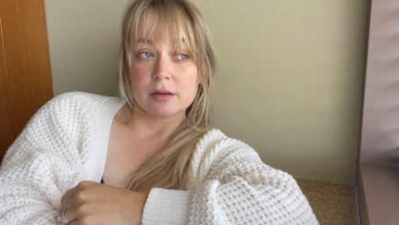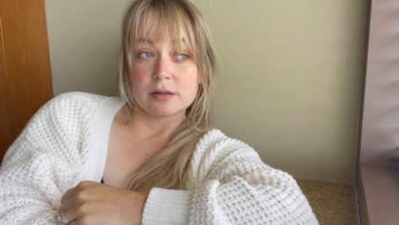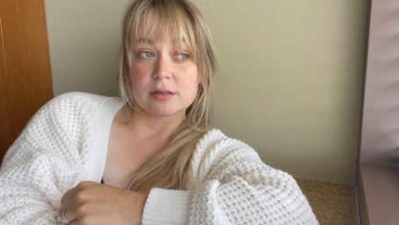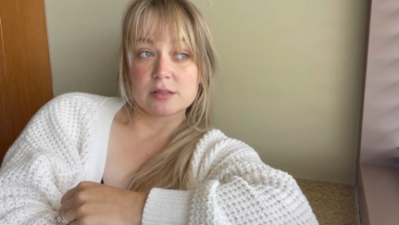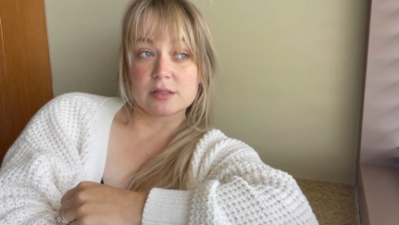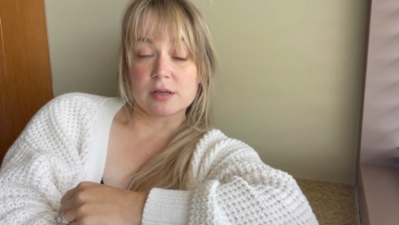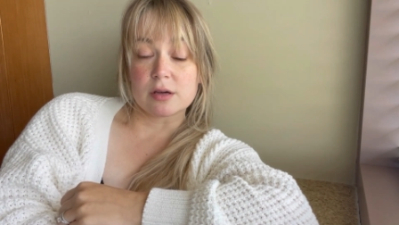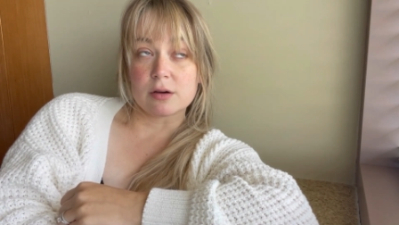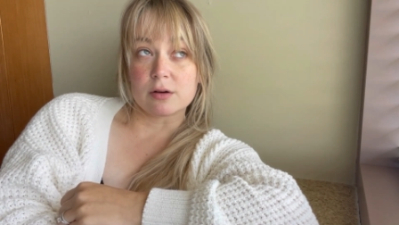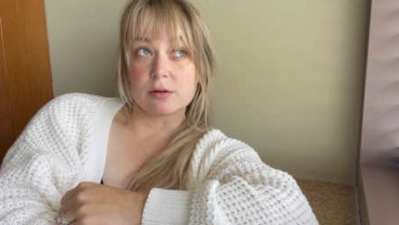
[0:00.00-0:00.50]

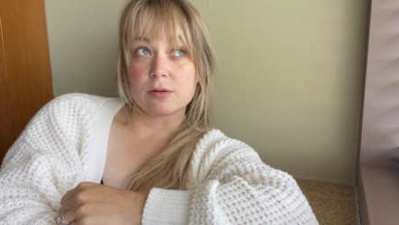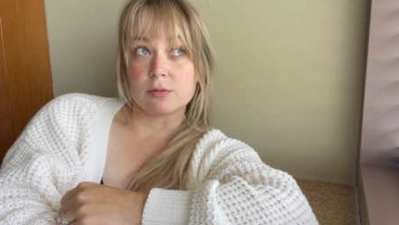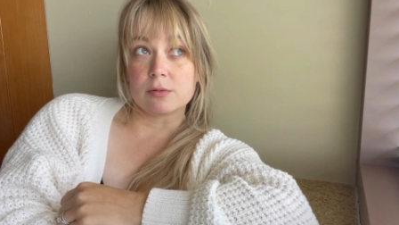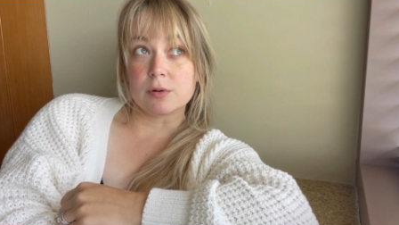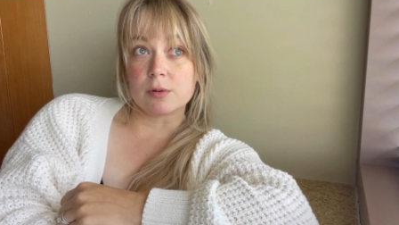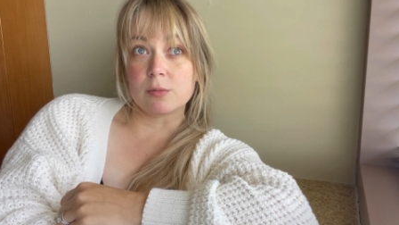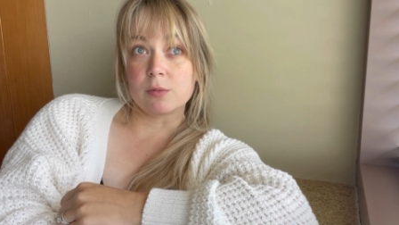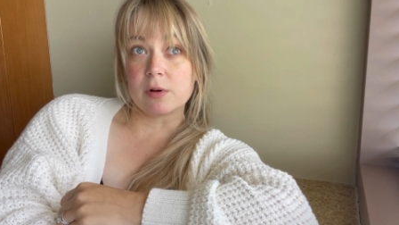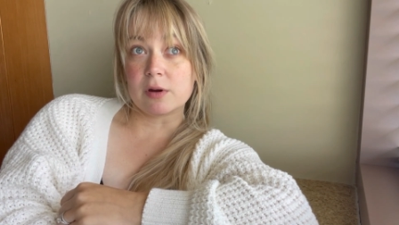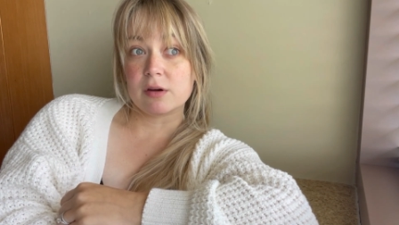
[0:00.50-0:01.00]
So
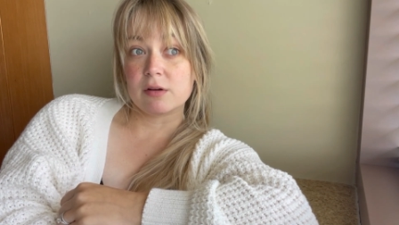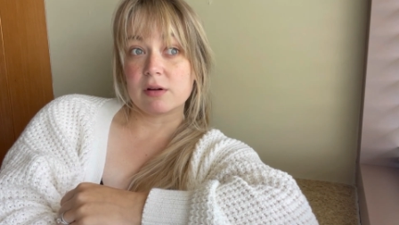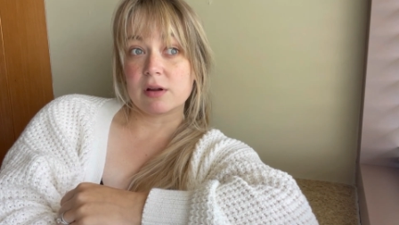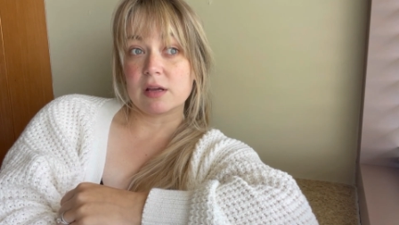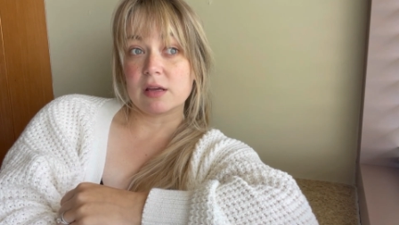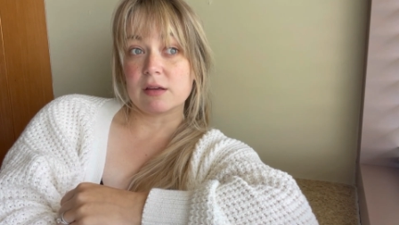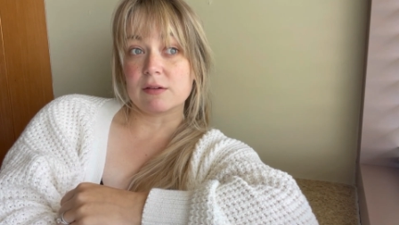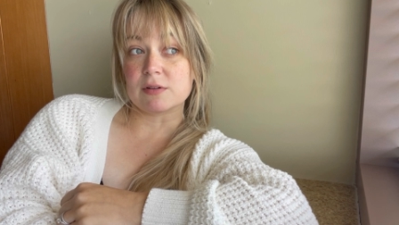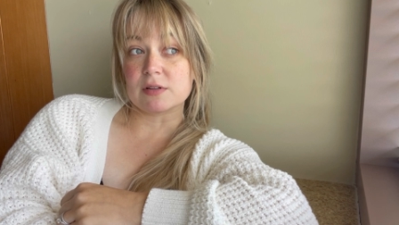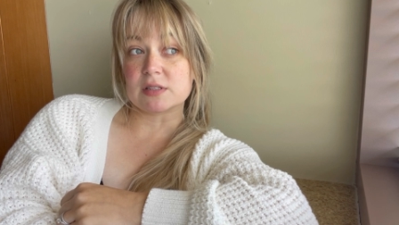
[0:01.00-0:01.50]
we're
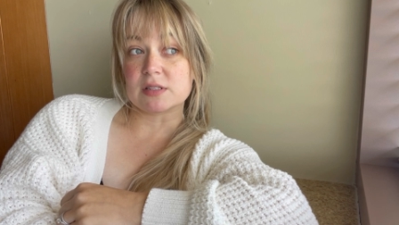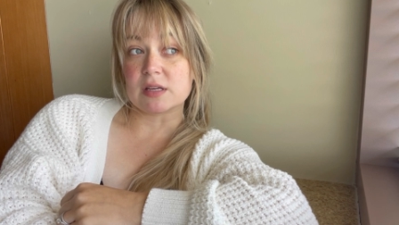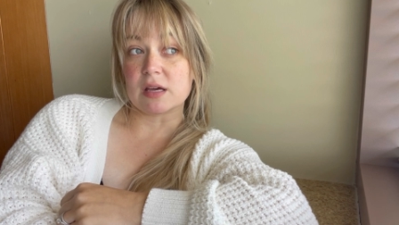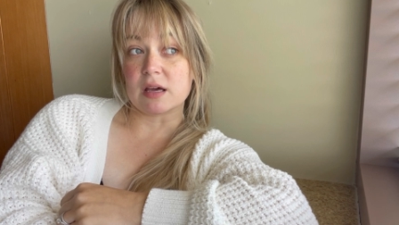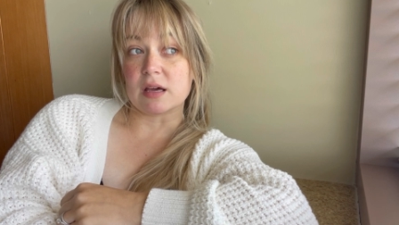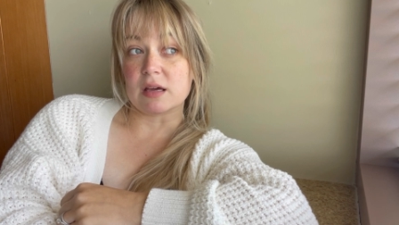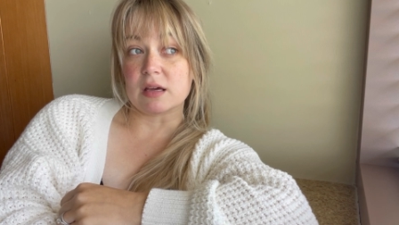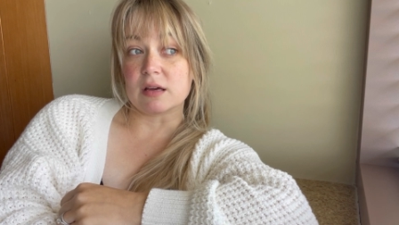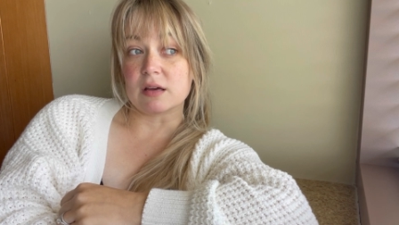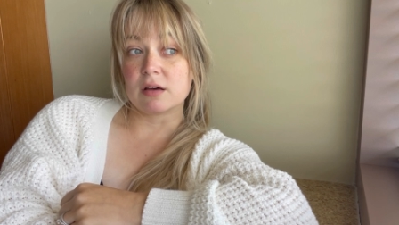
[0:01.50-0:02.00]
wondering if it's
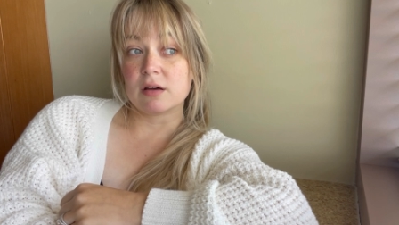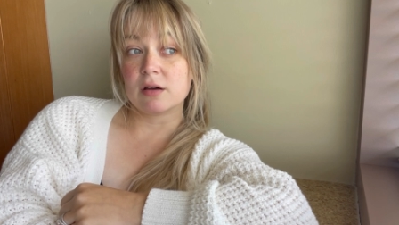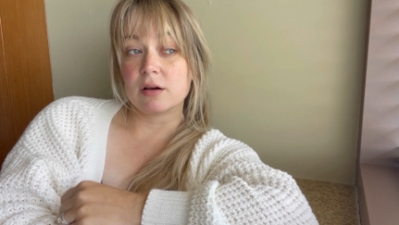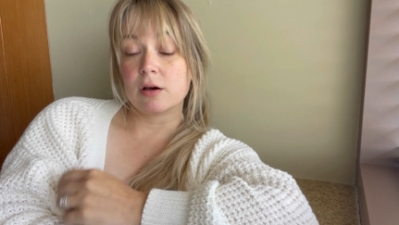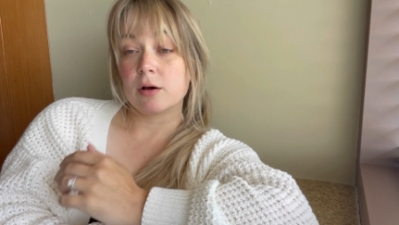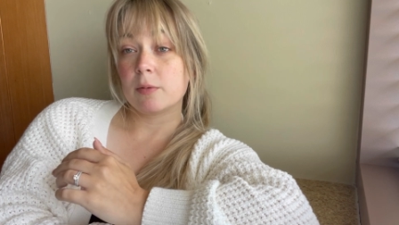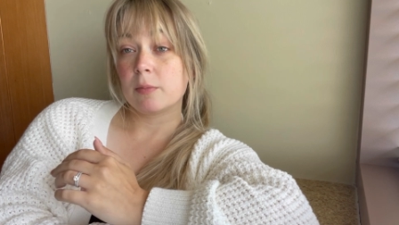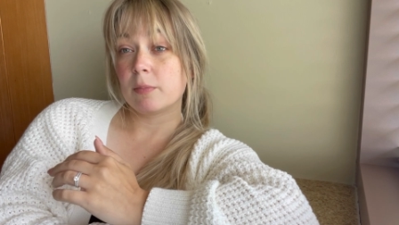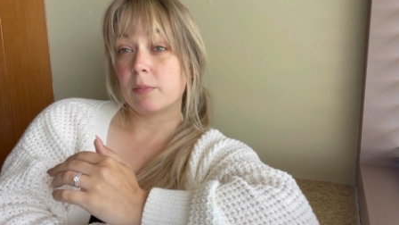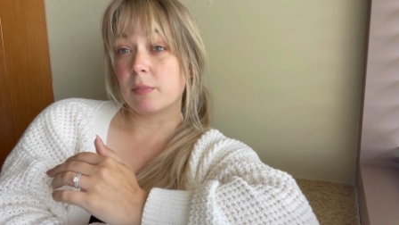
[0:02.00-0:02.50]
a
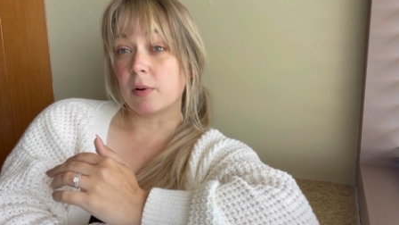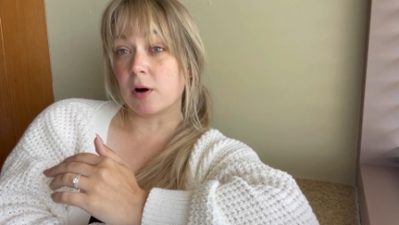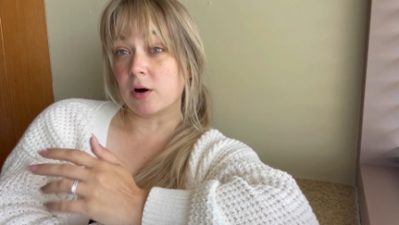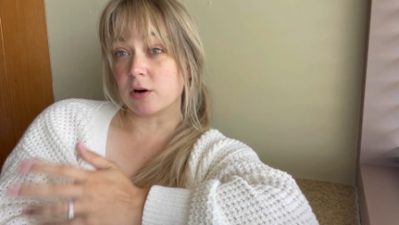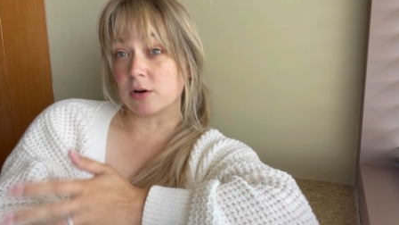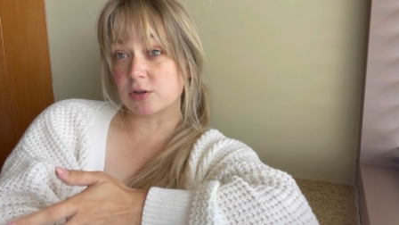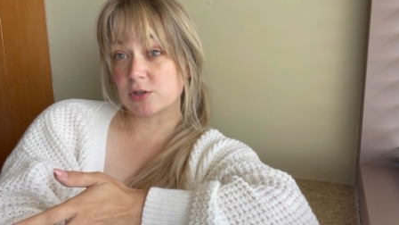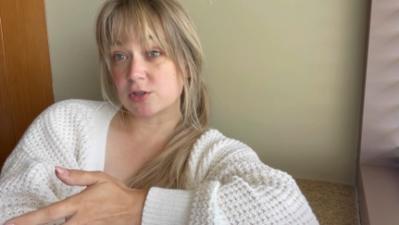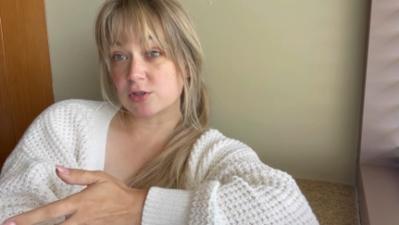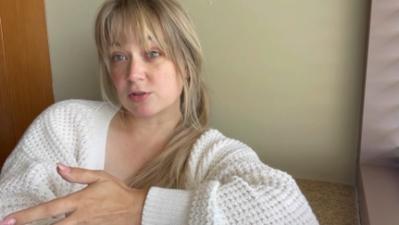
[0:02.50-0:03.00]

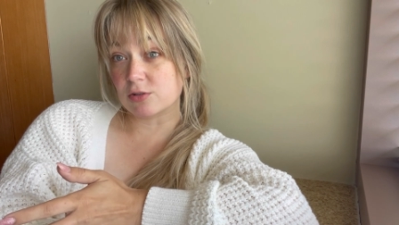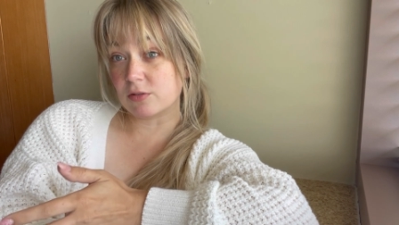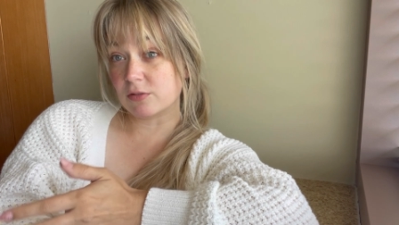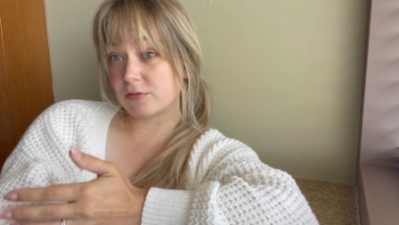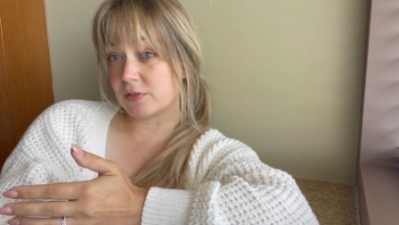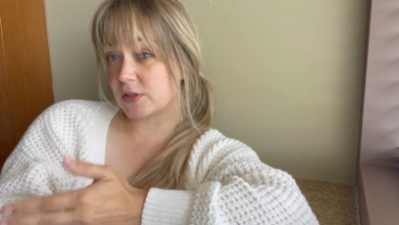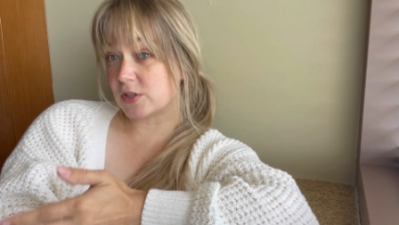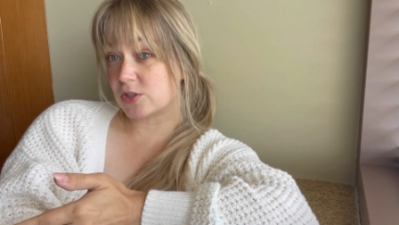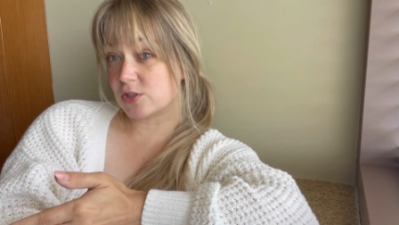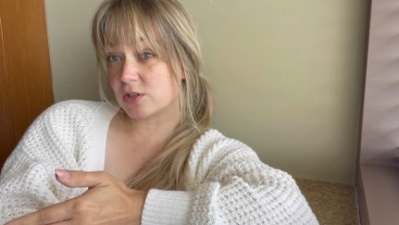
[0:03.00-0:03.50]
partial
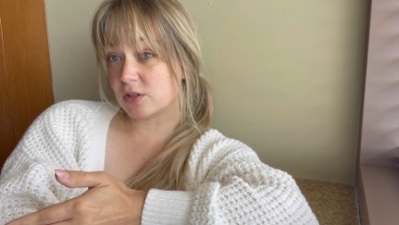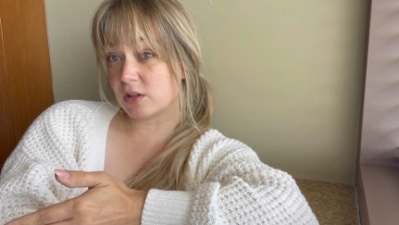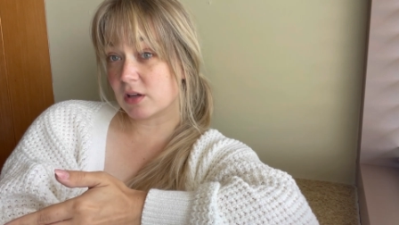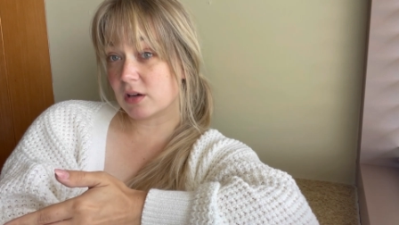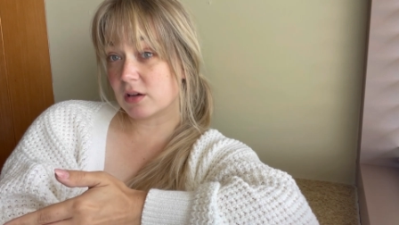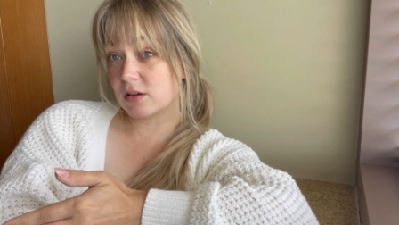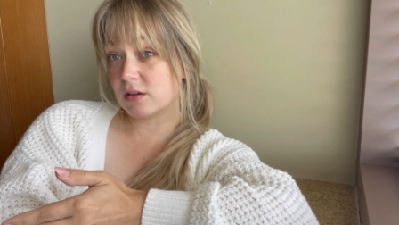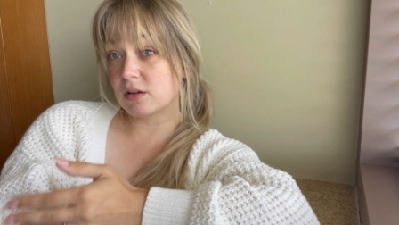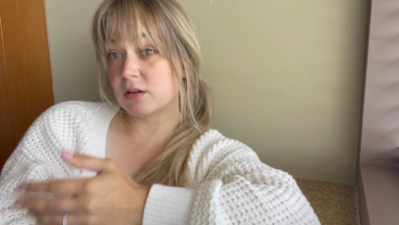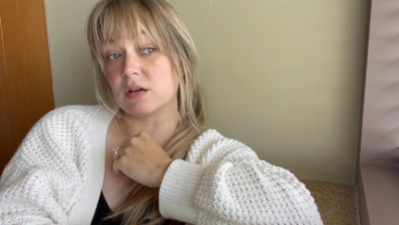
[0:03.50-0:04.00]

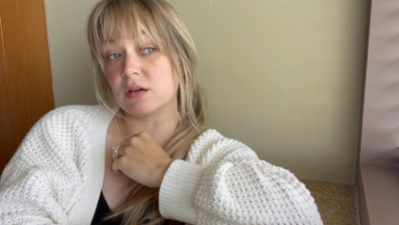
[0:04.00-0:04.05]
fistula,